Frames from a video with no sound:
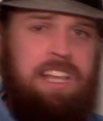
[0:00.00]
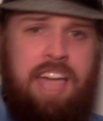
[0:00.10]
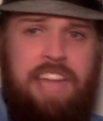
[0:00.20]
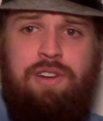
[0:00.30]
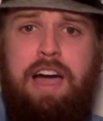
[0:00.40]

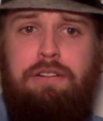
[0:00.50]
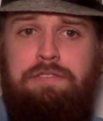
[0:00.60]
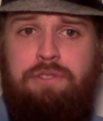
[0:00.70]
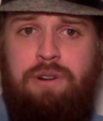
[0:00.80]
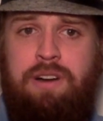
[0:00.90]
and they're out
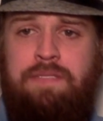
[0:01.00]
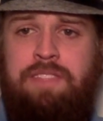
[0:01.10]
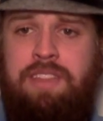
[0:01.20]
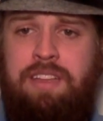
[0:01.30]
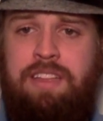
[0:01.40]
for it.
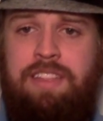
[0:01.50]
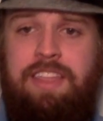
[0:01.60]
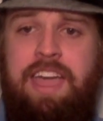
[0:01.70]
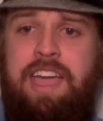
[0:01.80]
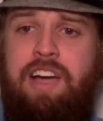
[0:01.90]

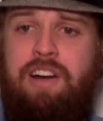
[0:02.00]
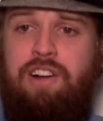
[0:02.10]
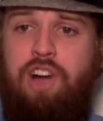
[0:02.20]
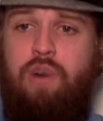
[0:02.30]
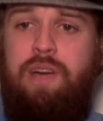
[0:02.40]
They are
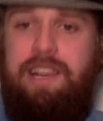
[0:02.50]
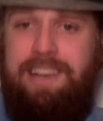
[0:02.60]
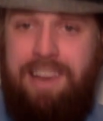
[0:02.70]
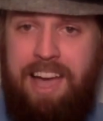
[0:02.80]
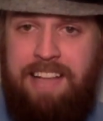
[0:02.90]
going
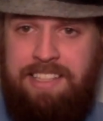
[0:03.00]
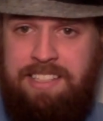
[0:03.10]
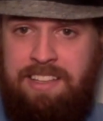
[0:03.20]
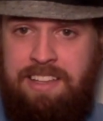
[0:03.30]
nuts.